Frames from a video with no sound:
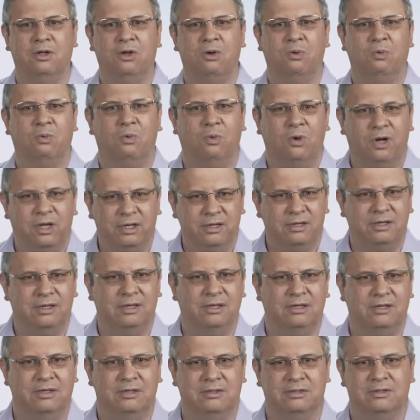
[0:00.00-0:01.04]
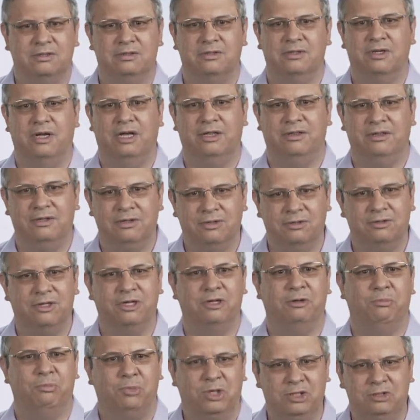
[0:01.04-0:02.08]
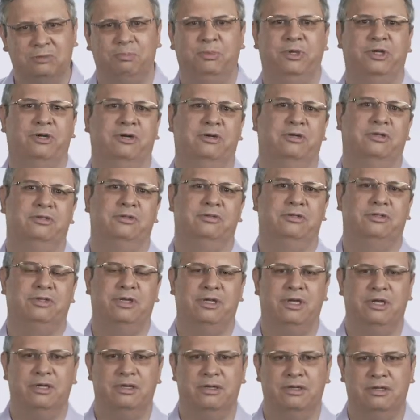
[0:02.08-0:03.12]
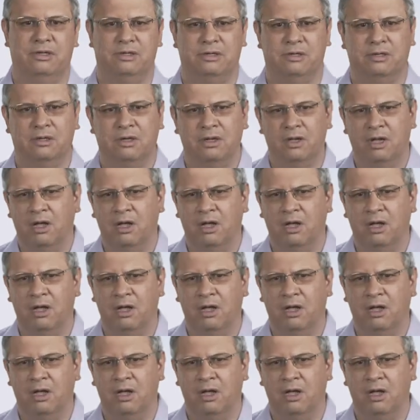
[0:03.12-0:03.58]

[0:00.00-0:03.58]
One is I think you'll get a much better understanding